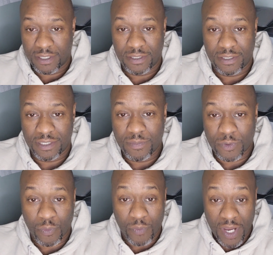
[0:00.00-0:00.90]
isn't even
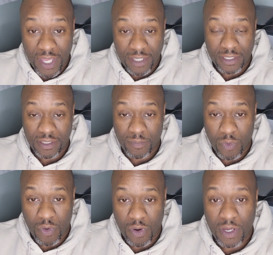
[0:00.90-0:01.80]
around
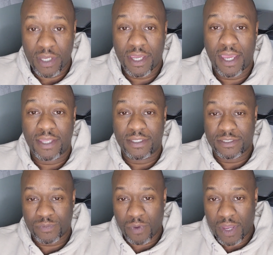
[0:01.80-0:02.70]
anymore,
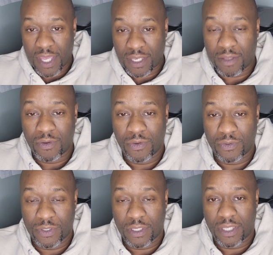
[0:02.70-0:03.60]
is where I
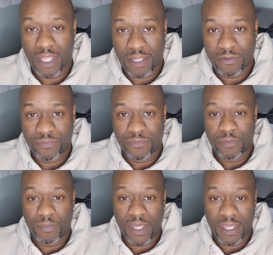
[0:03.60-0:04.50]
learned a lot of
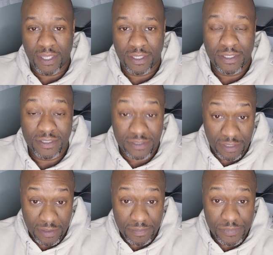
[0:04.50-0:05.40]
my
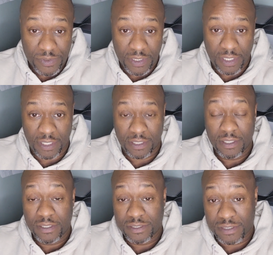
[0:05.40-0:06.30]
tips and
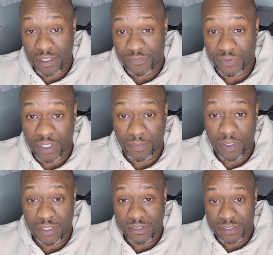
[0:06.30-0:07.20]
stuff that I'm
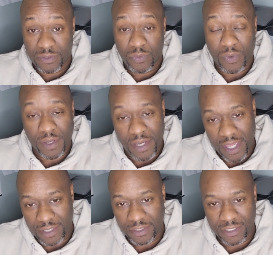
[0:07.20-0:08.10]
constantly doing
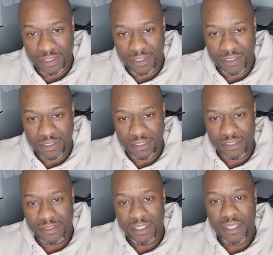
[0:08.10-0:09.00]
now to get
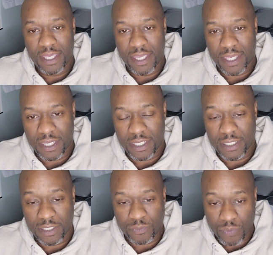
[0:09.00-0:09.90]
leads, and
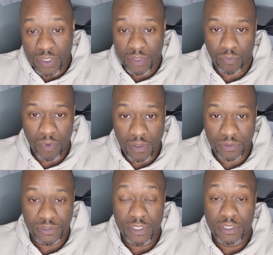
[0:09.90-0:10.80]
it really
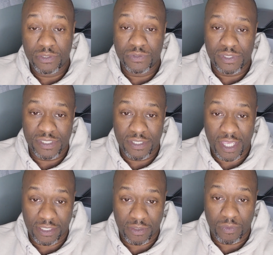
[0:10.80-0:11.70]
works. You just
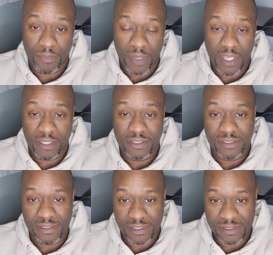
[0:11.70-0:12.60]
have to remain
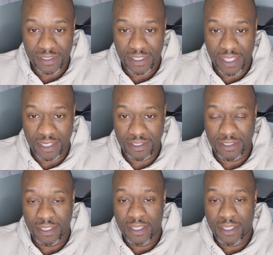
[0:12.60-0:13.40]
consistent at it